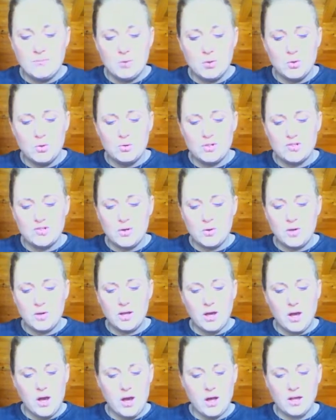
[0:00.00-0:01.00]
And the moon
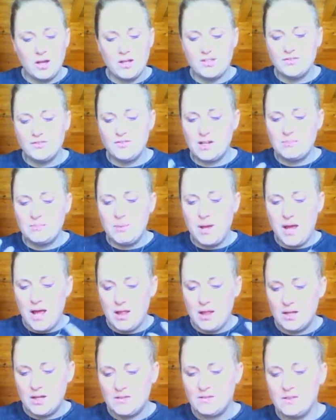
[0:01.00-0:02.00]
is going, ah, let's
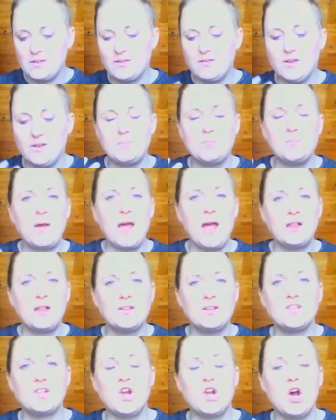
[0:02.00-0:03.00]
find balance. Let's find
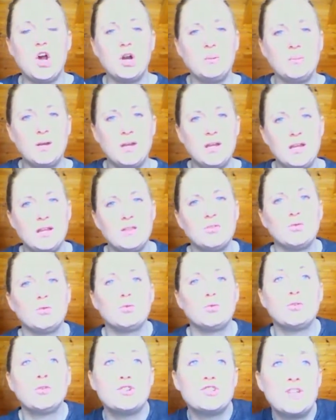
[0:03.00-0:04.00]
balance and
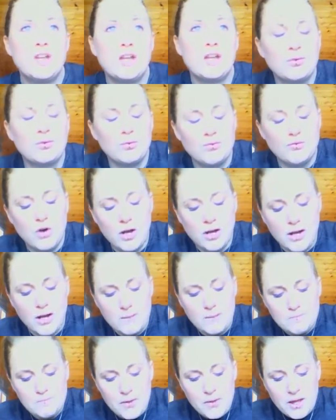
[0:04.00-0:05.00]
harmony through Thursday and through
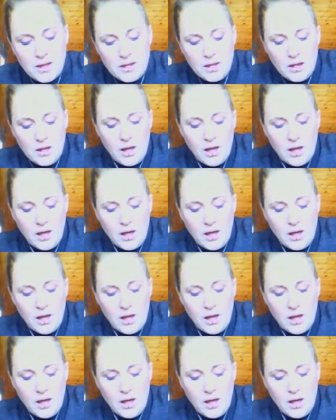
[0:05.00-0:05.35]
Friday.